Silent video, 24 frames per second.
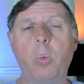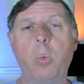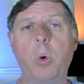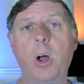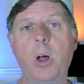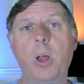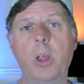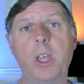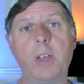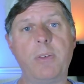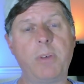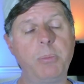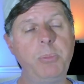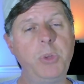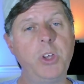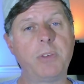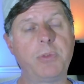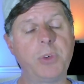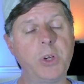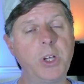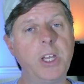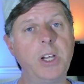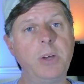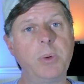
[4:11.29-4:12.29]
Well, if, I'm,
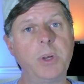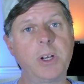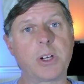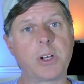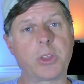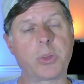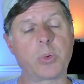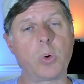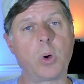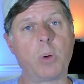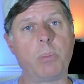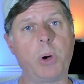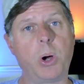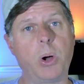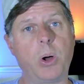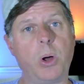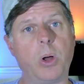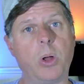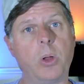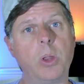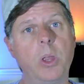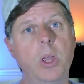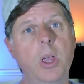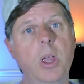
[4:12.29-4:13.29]
if you're getting ready to throw a
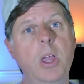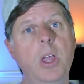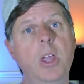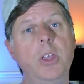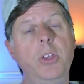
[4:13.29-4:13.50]
ball,